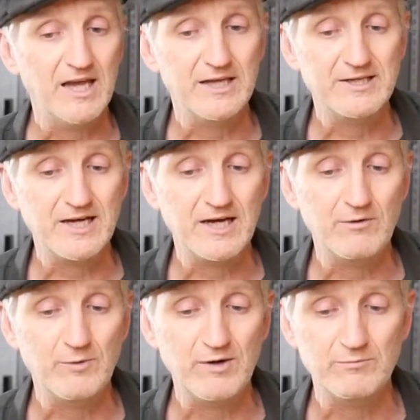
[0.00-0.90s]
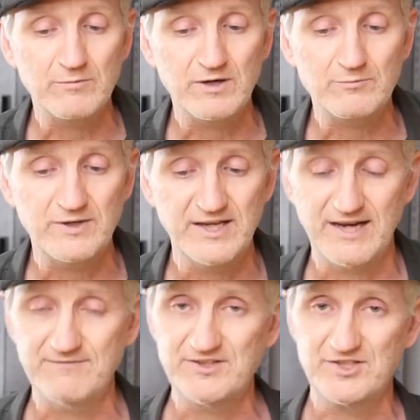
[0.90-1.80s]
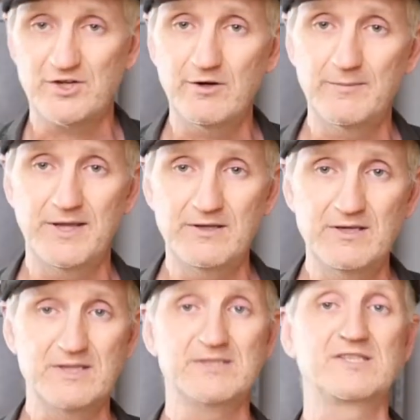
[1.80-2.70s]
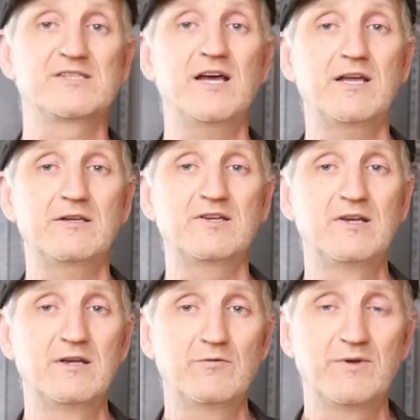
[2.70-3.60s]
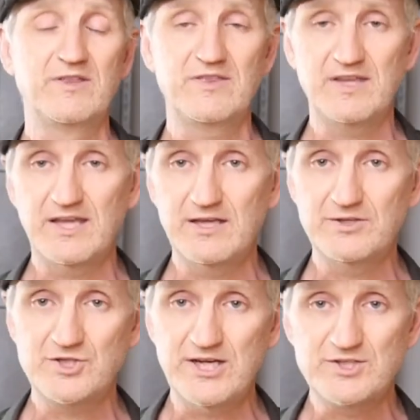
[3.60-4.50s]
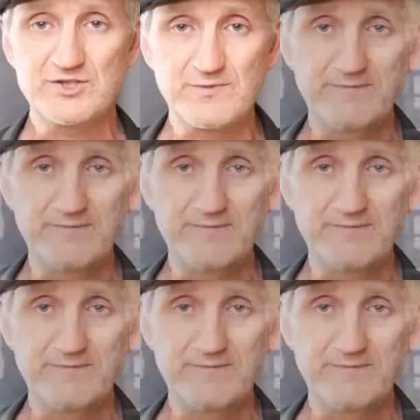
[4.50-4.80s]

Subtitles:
what we have determined is that with the changes we've